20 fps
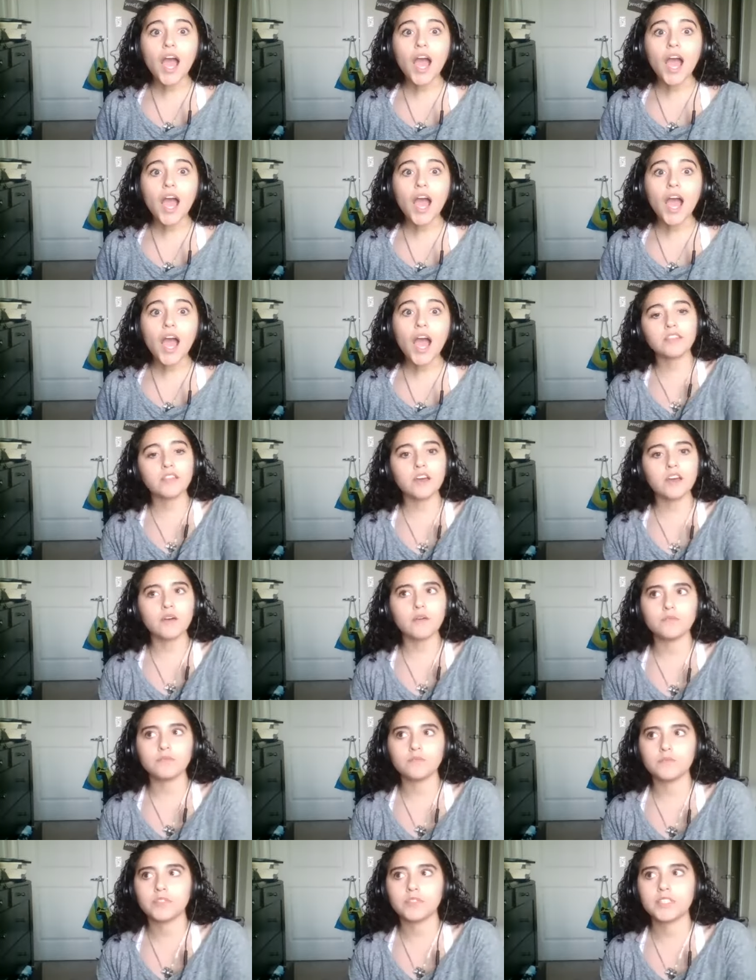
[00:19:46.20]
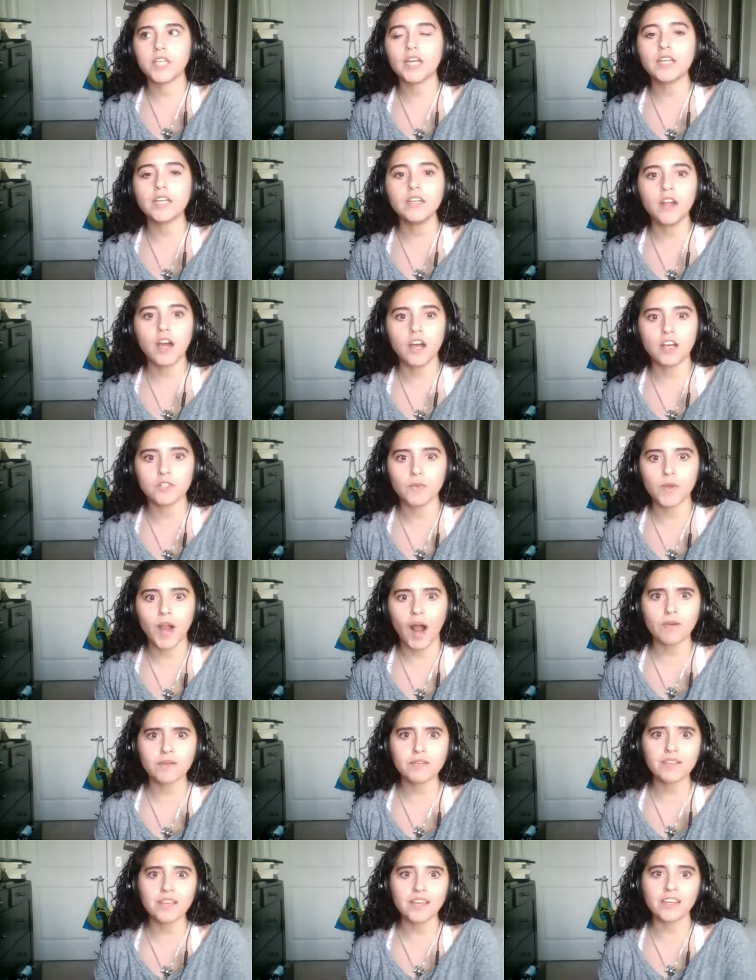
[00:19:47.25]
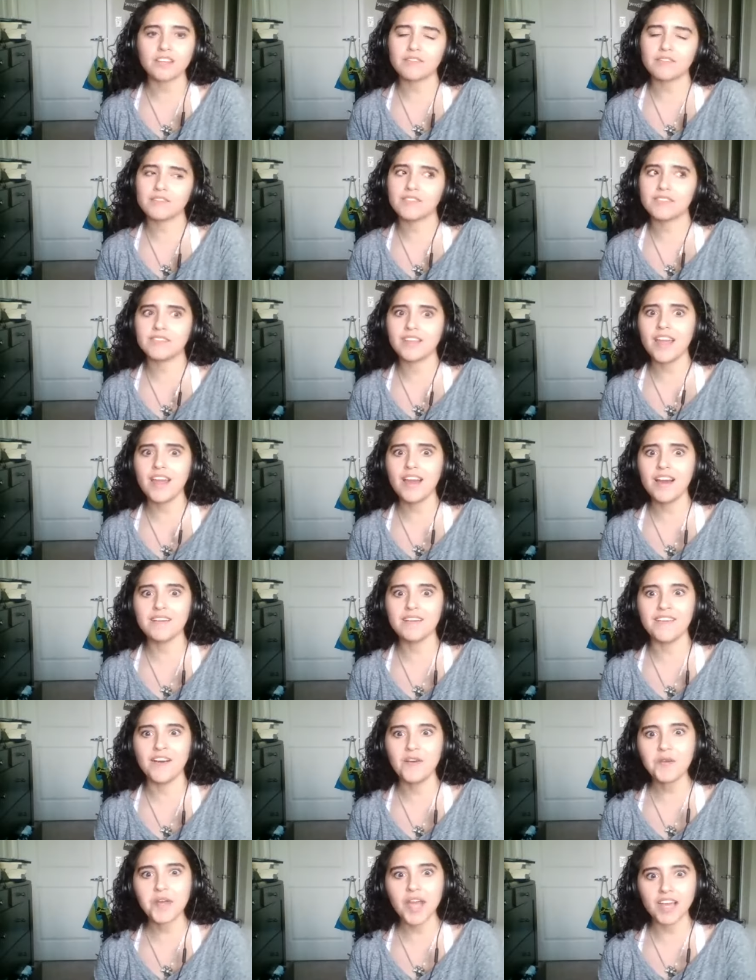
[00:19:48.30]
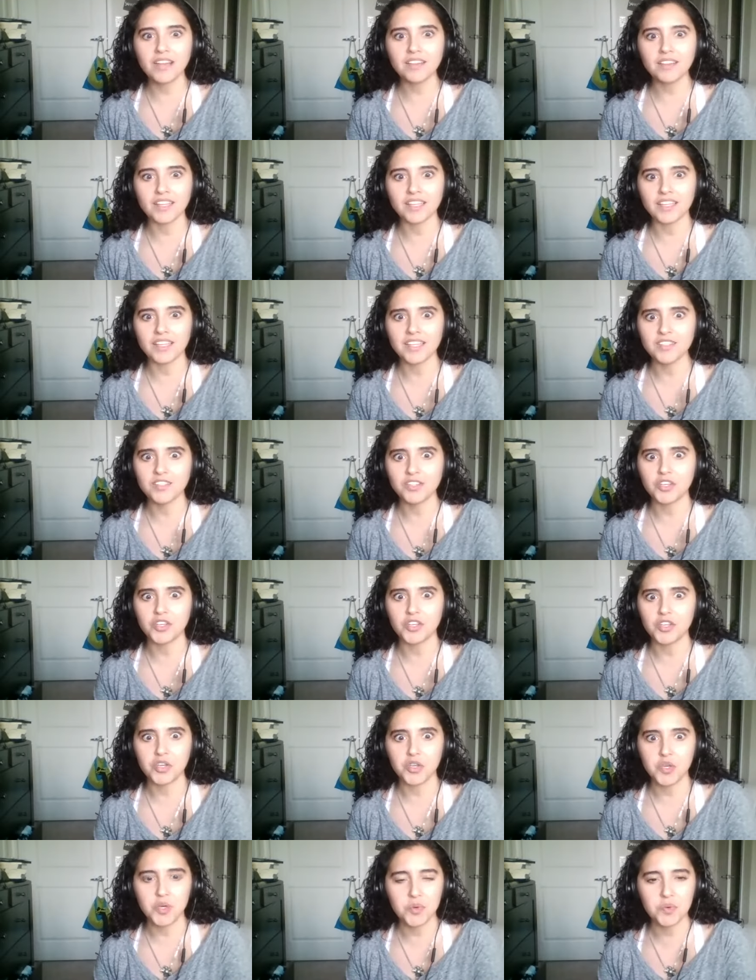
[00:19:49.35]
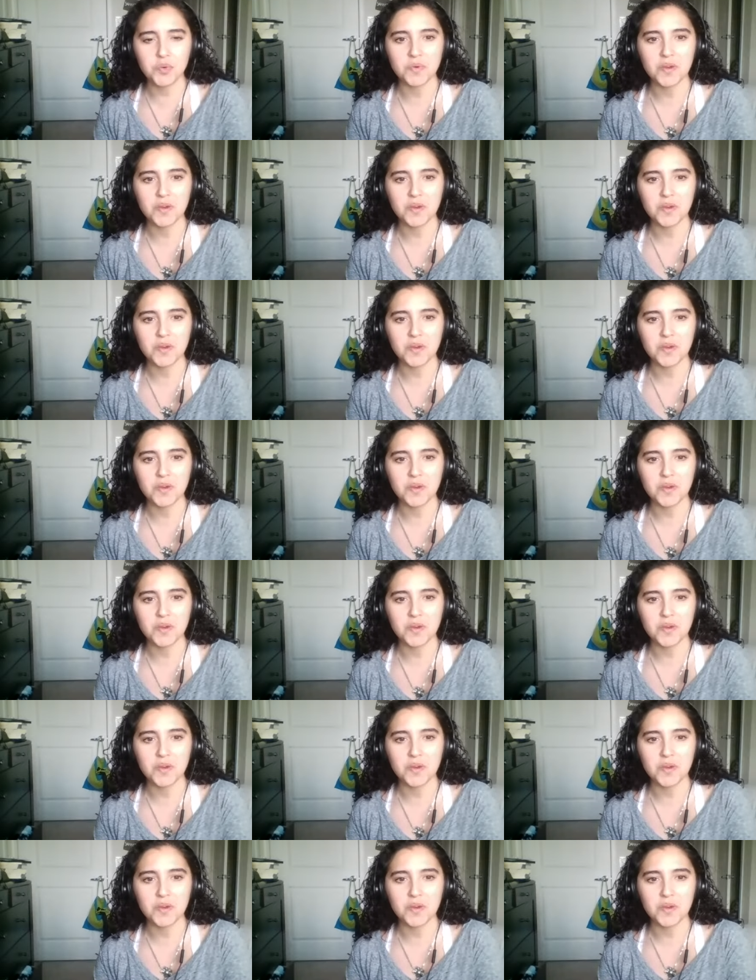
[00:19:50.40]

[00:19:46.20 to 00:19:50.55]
like the second husband, I was like, damn, okay, like he's cute.